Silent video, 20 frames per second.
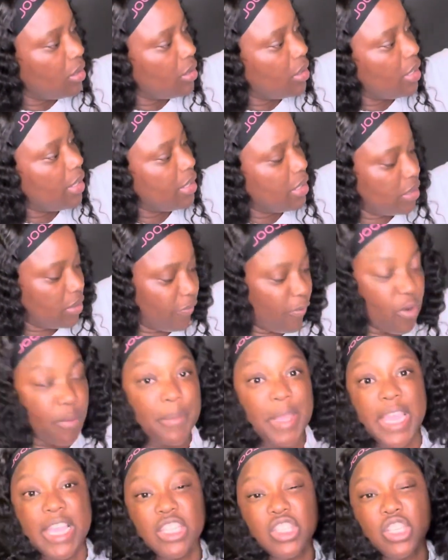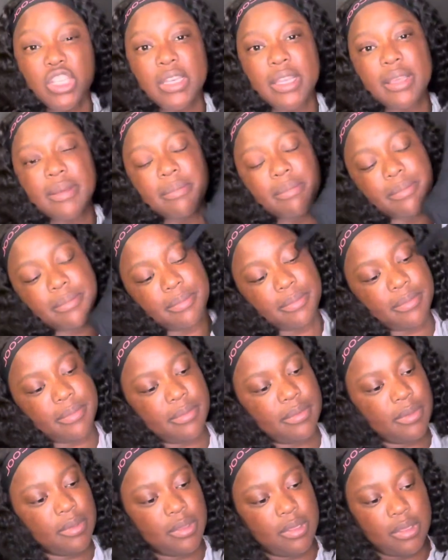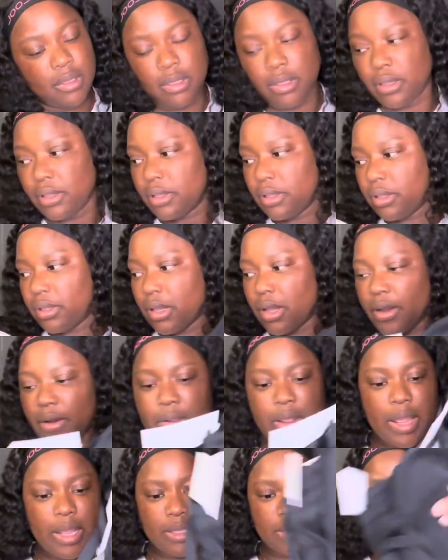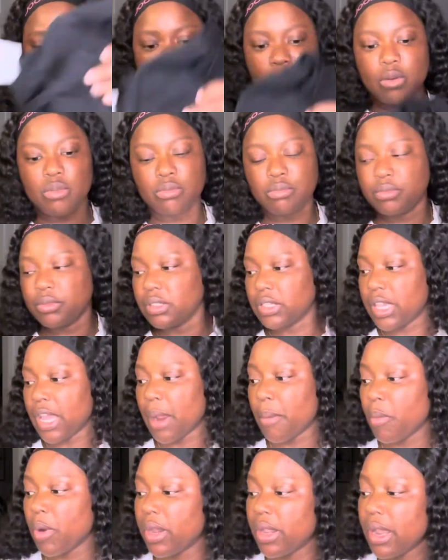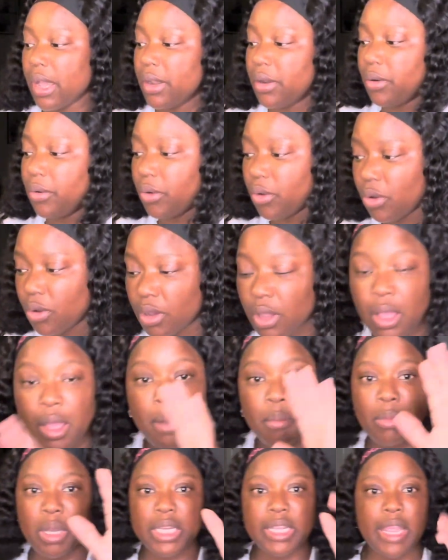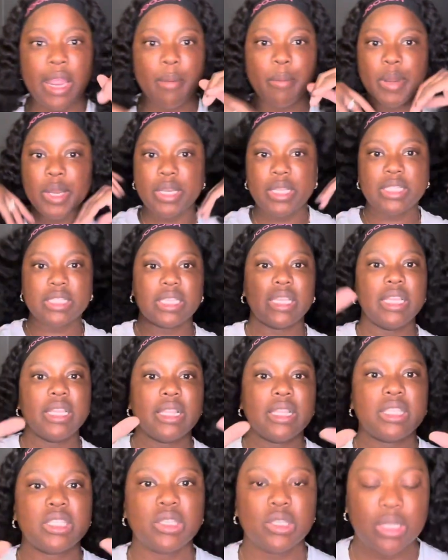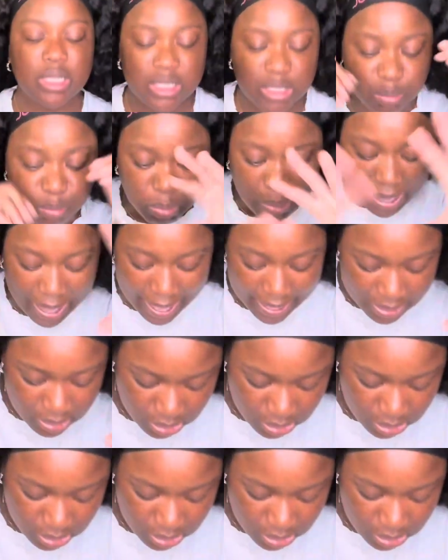and it's from h&m all right so Cameron, I don't know, but Cameron is into this black